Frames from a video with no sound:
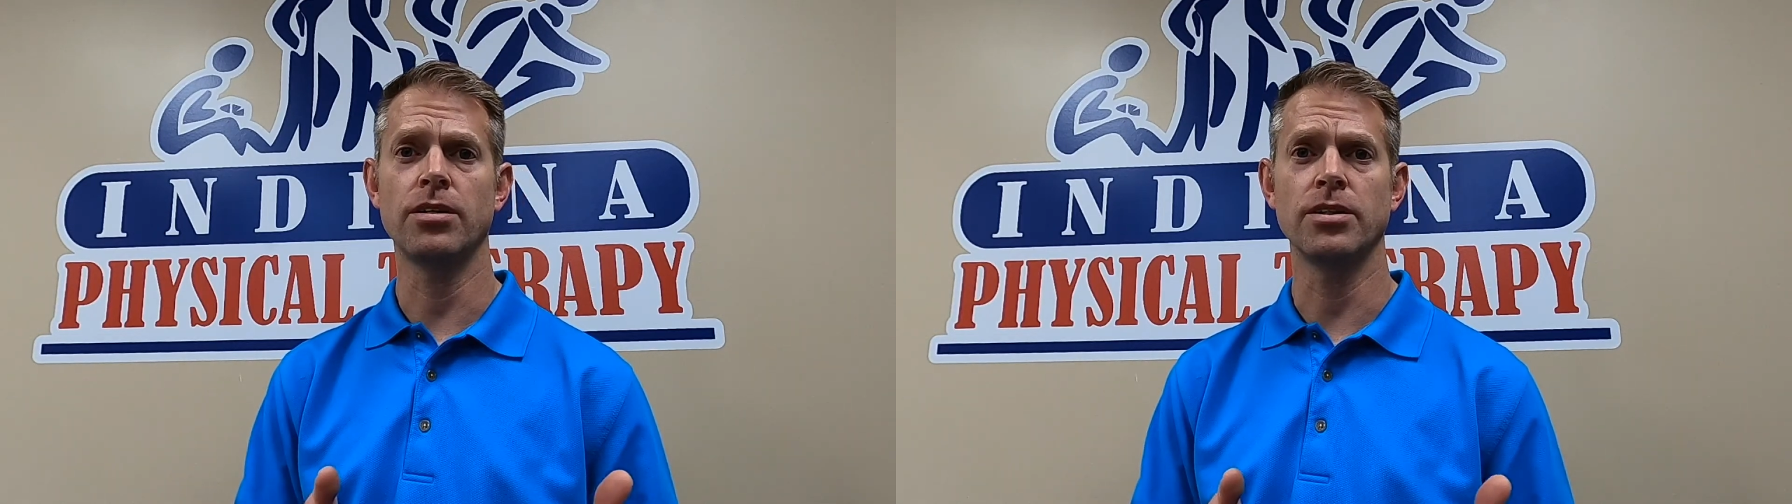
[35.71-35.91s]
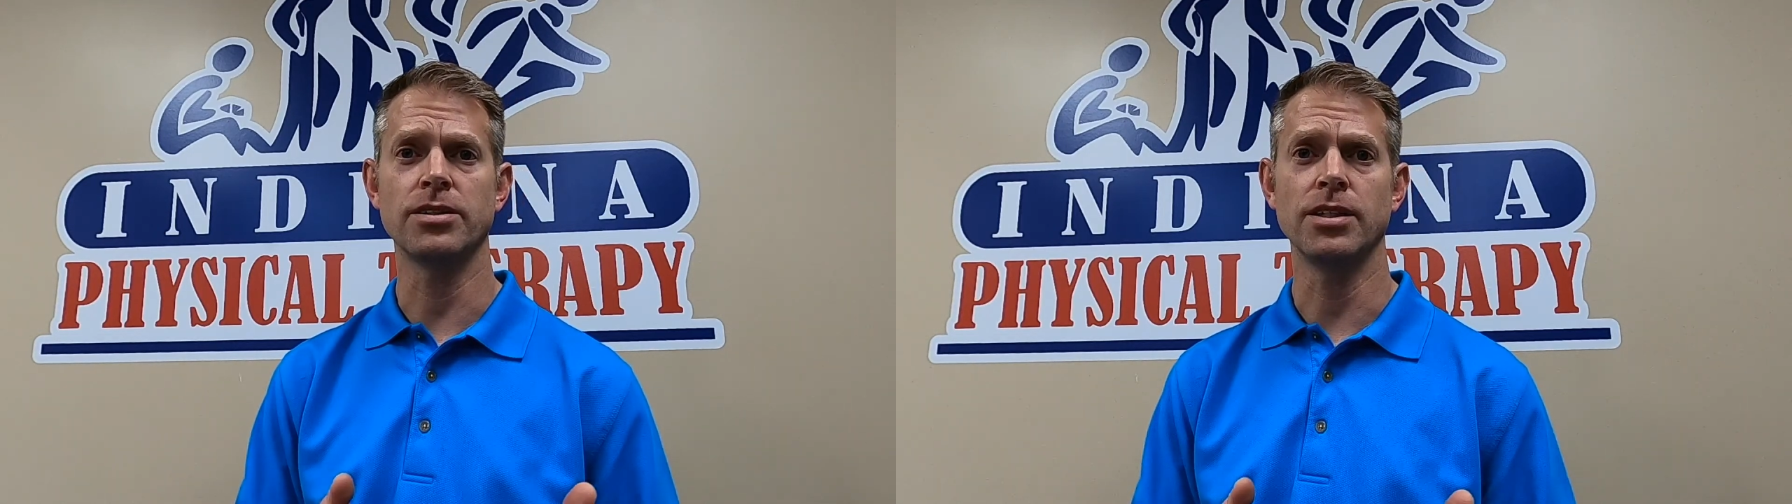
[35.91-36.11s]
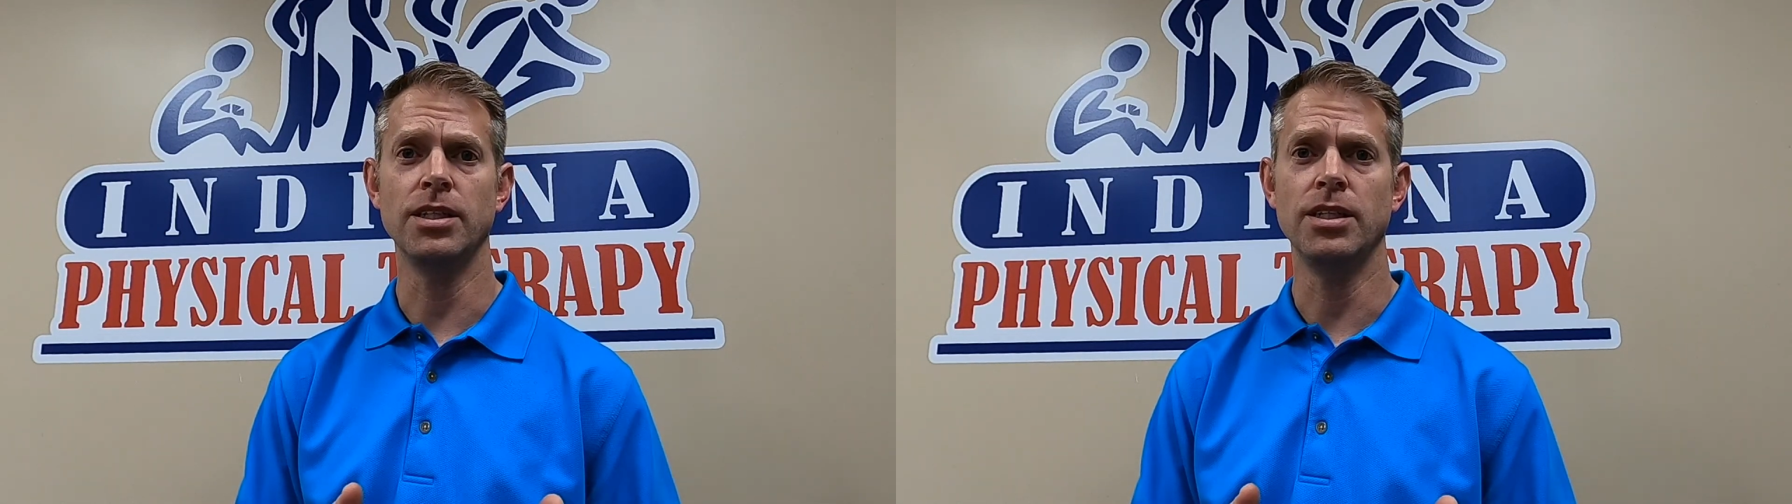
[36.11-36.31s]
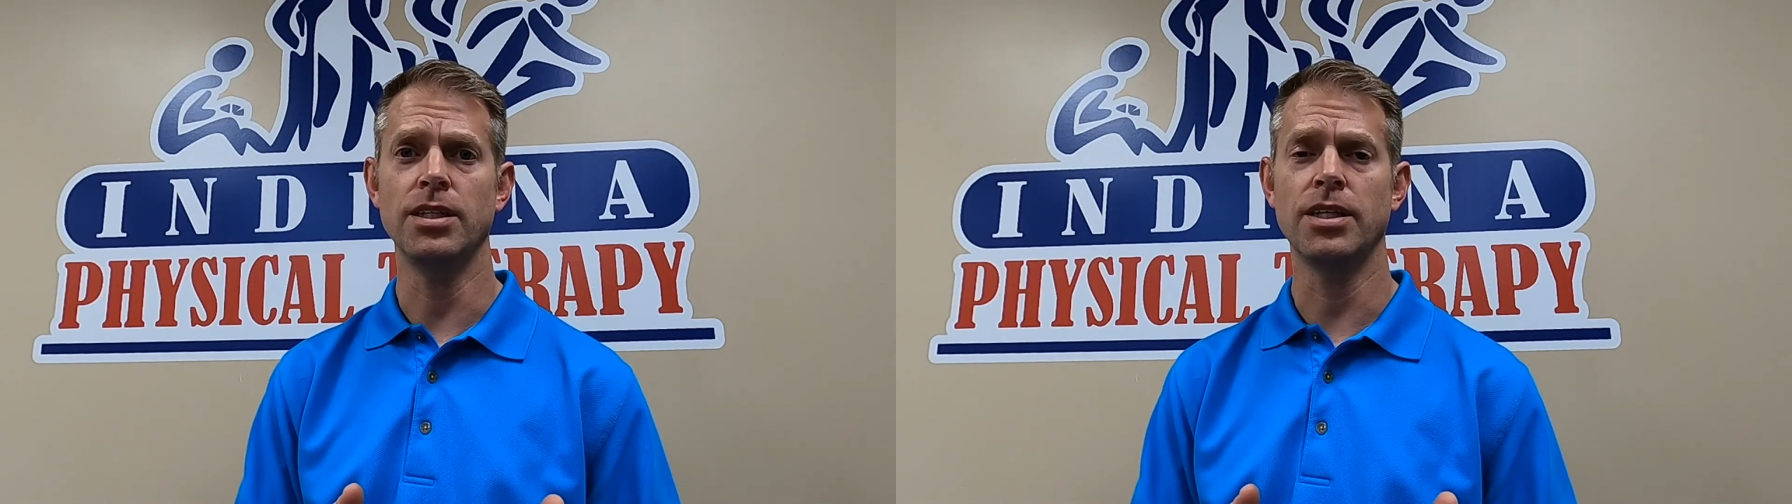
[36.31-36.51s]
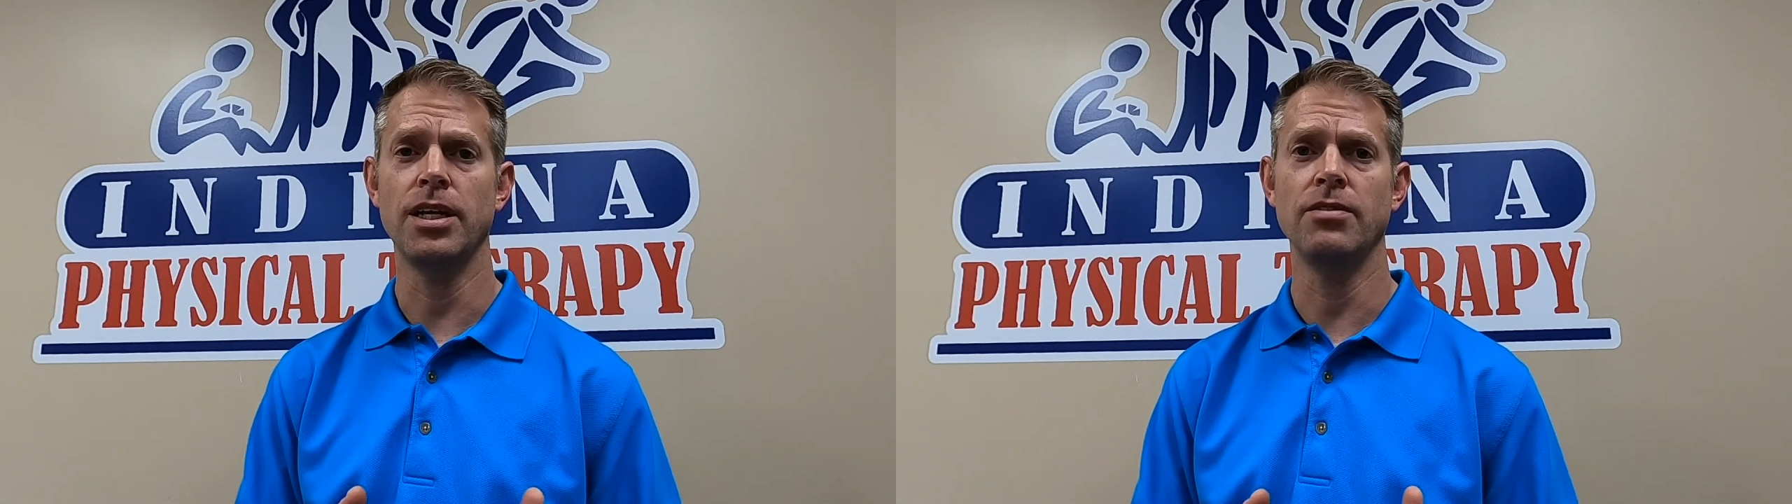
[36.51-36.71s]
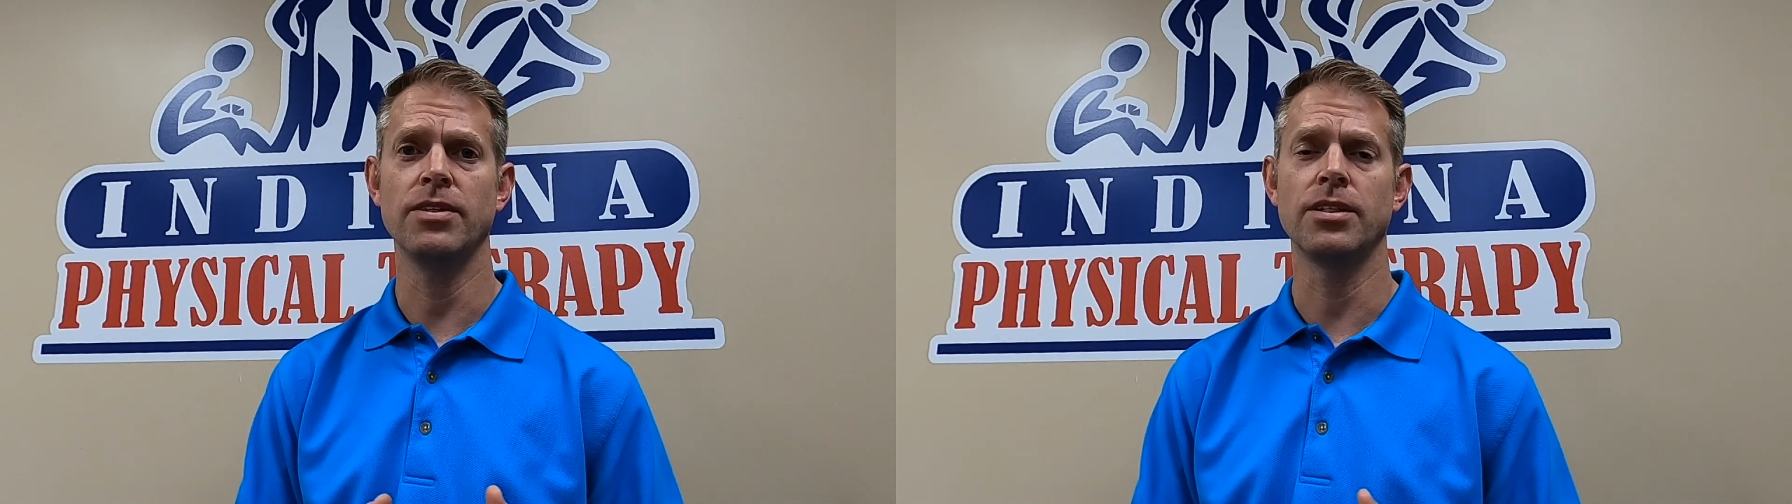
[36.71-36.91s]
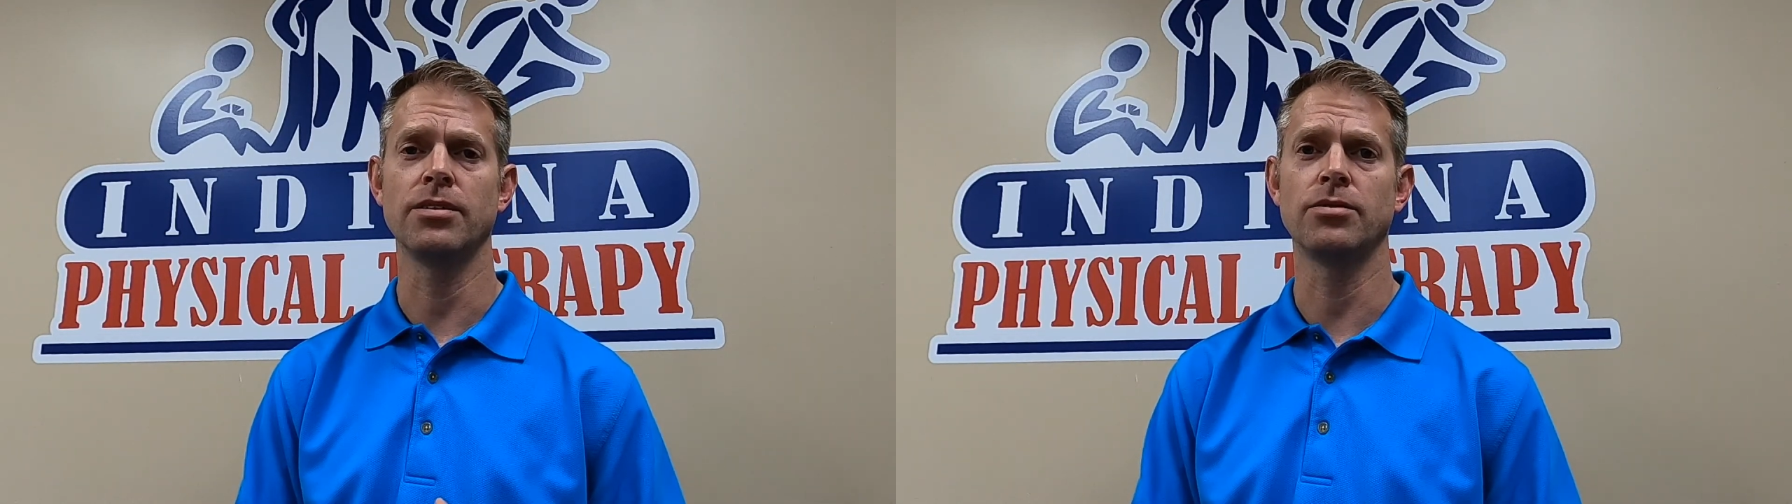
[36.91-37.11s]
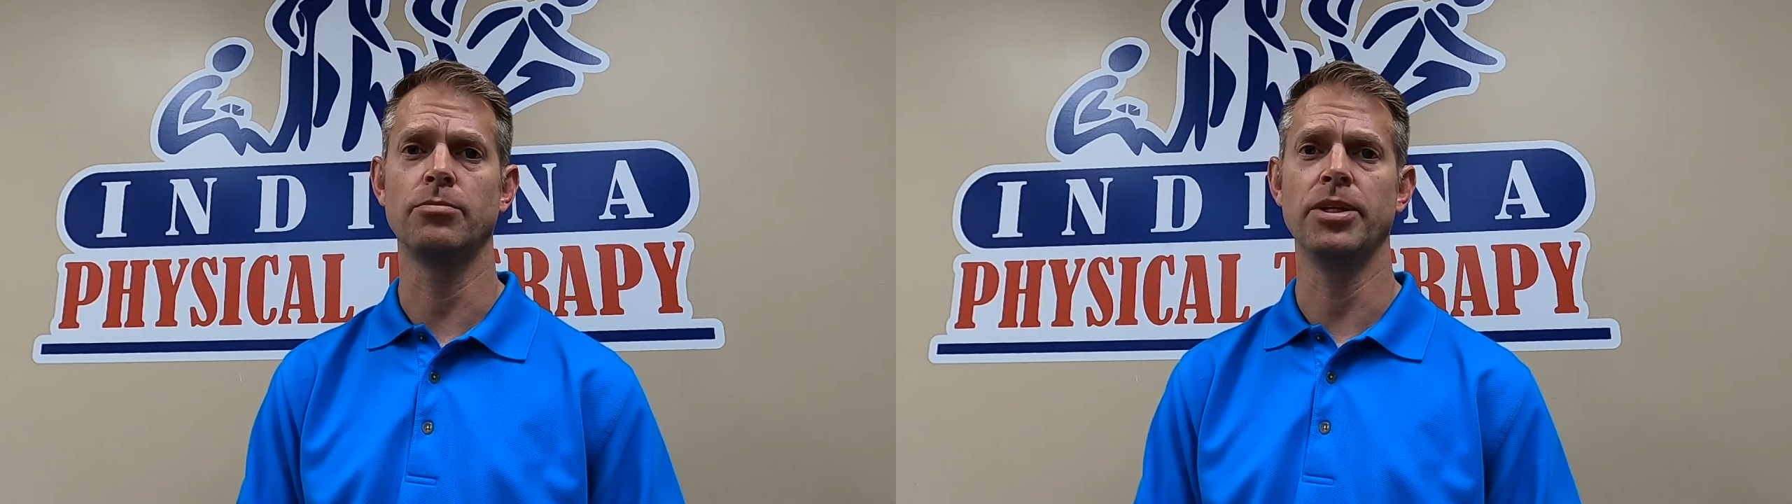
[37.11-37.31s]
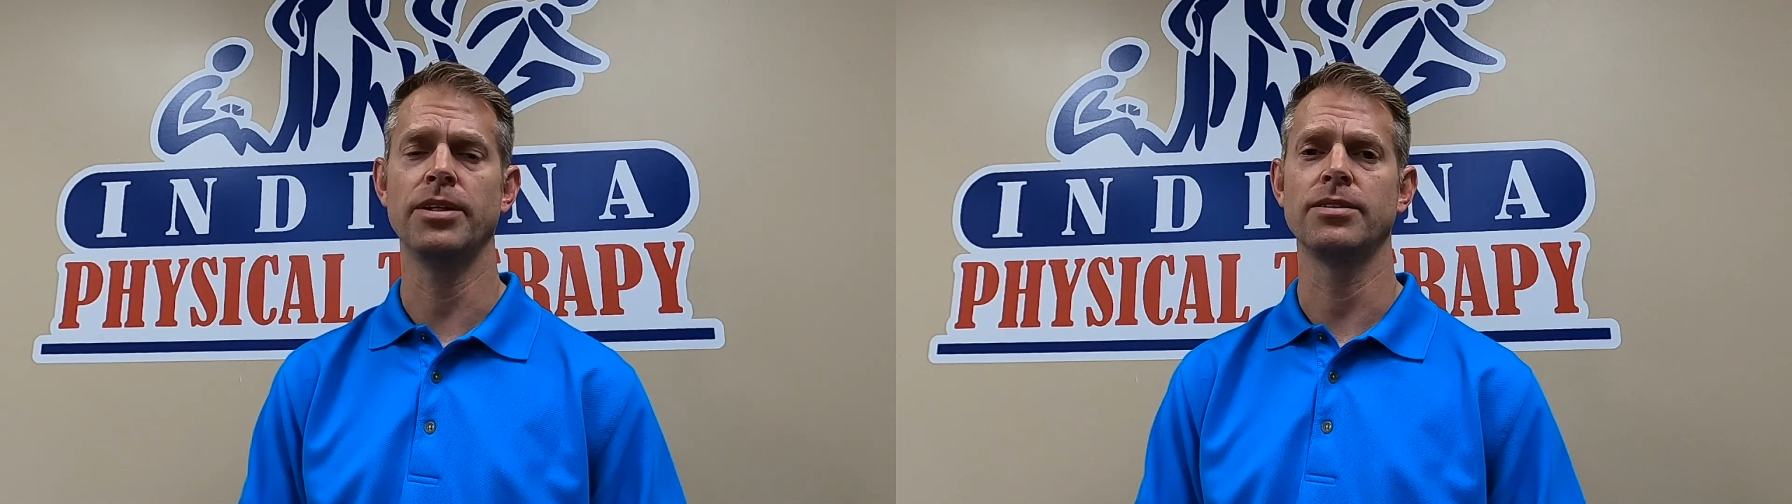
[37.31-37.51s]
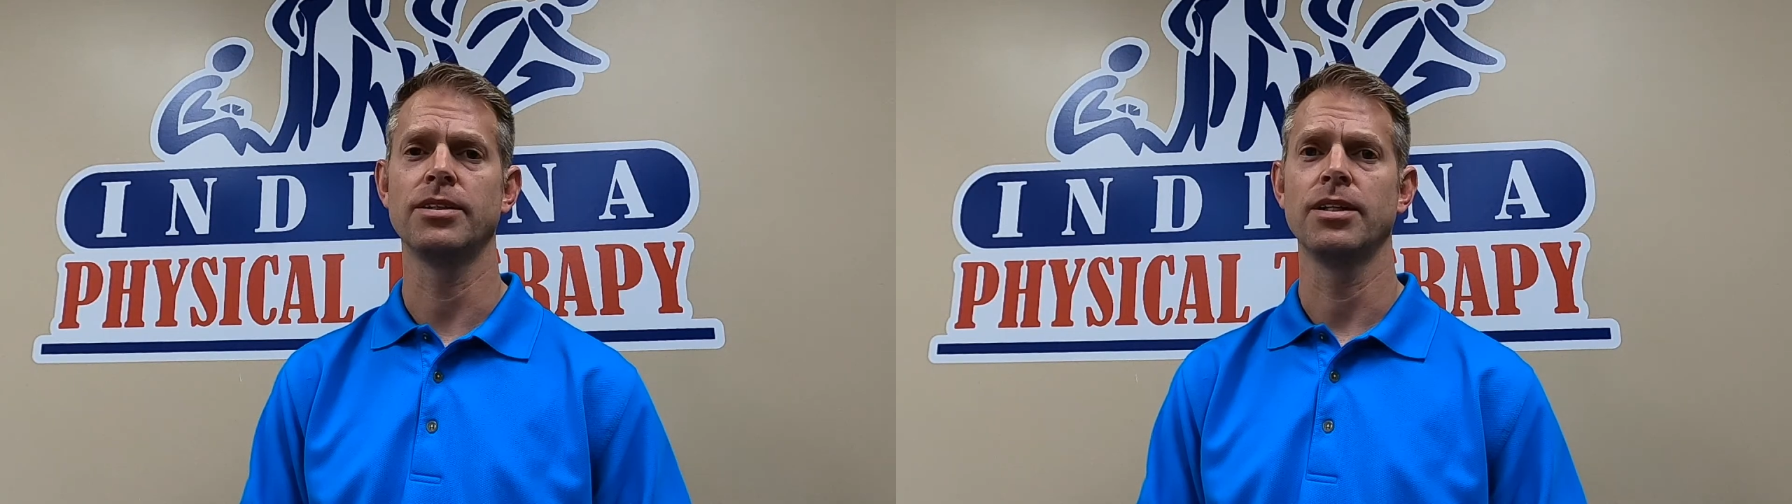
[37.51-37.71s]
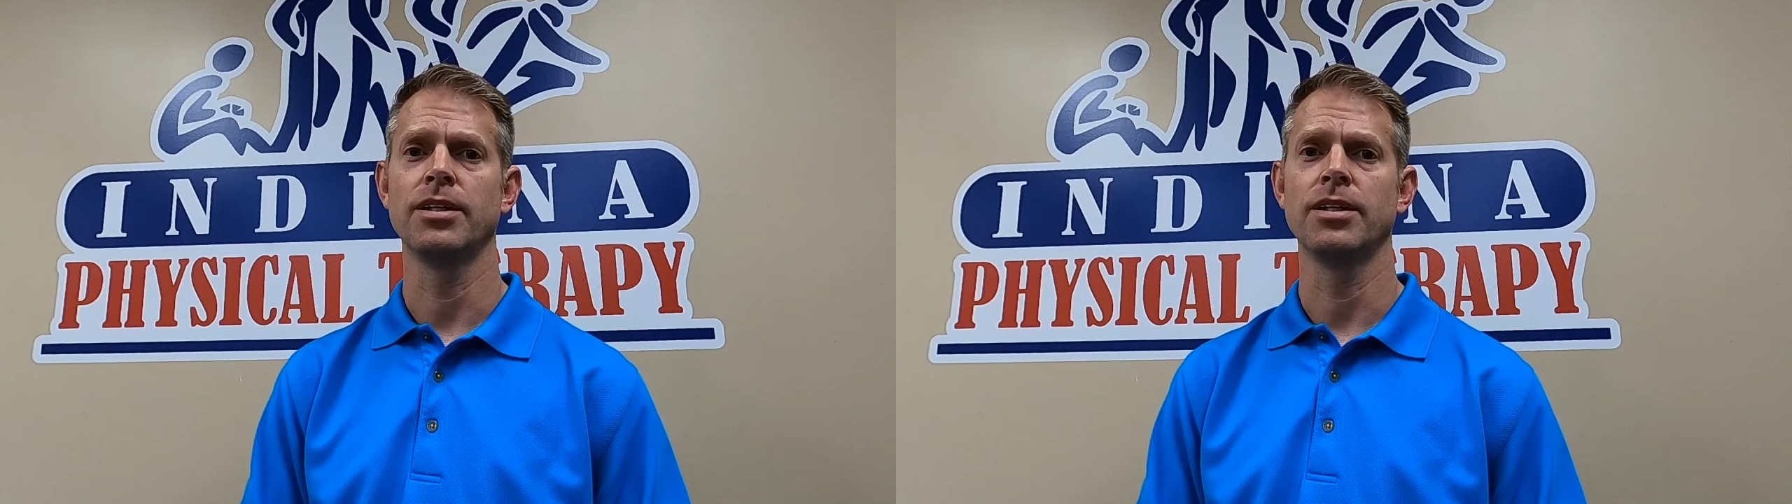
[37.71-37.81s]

causing the knee to cave in a little bit.